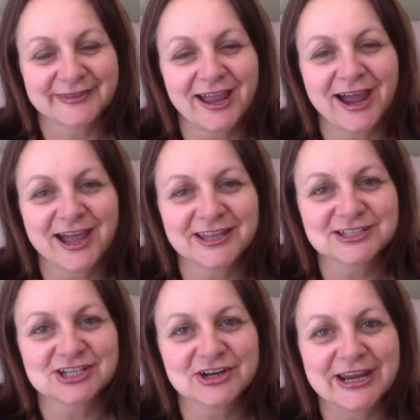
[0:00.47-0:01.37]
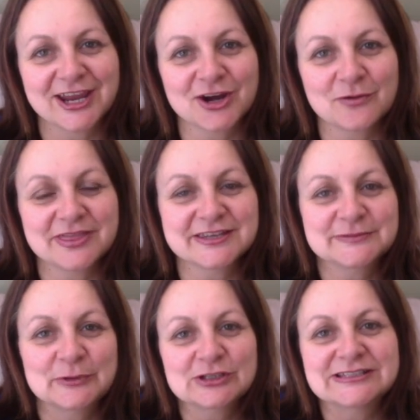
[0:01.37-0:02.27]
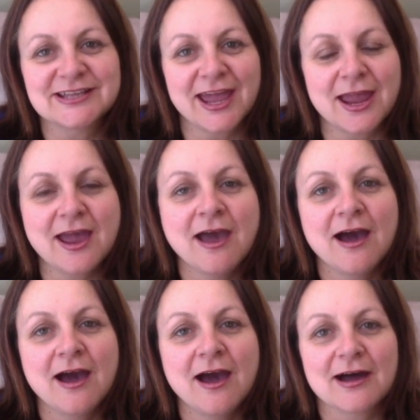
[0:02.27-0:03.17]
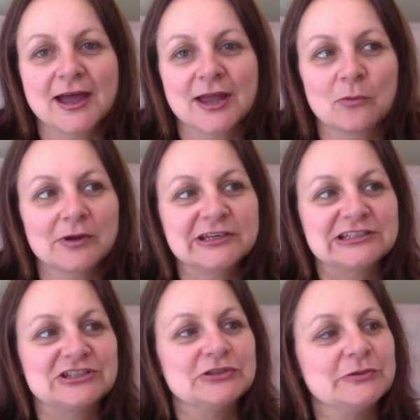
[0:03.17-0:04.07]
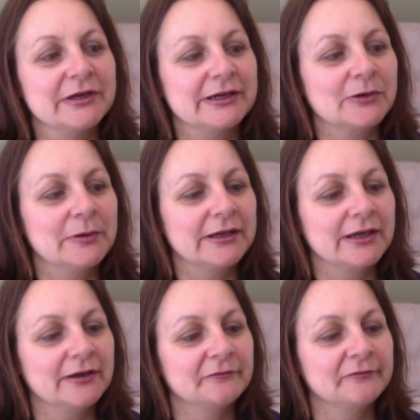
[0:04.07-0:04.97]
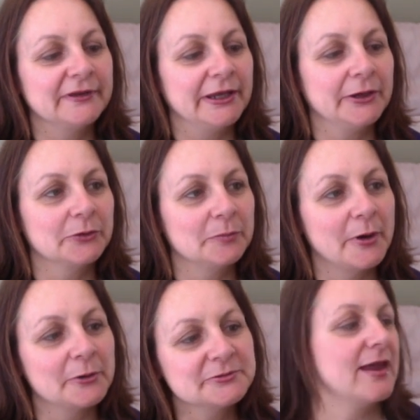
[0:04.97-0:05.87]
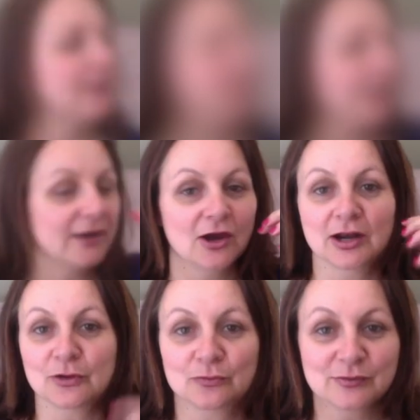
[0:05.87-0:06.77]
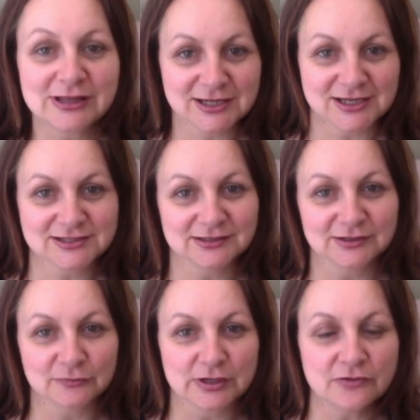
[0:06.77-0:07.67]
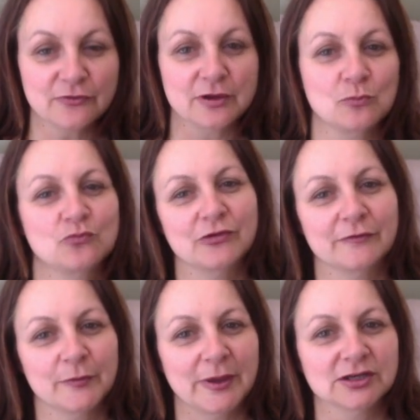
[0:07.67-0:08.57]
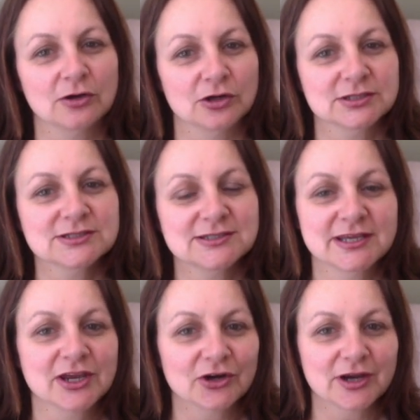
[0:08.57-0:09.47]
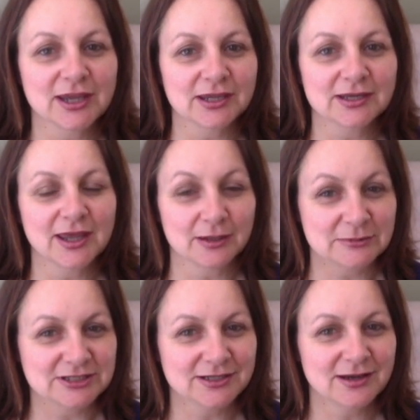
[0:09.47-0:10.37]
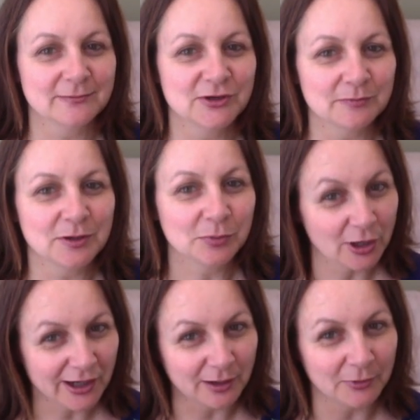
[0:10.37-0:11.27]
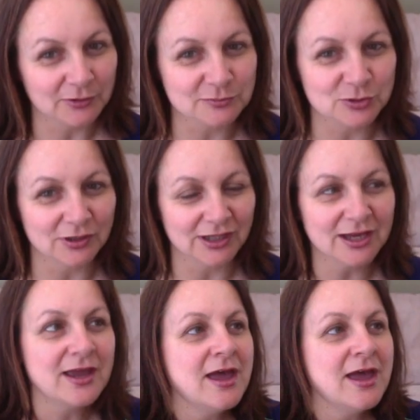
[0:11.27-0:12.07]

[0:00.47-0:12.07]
Hi, it's Sherry here with This Bird's Day. I wanted to do a quick video post. I got a really nice delivery from Riverbend Gardens here in Edmonton. I'm going to be blogging about them shortly,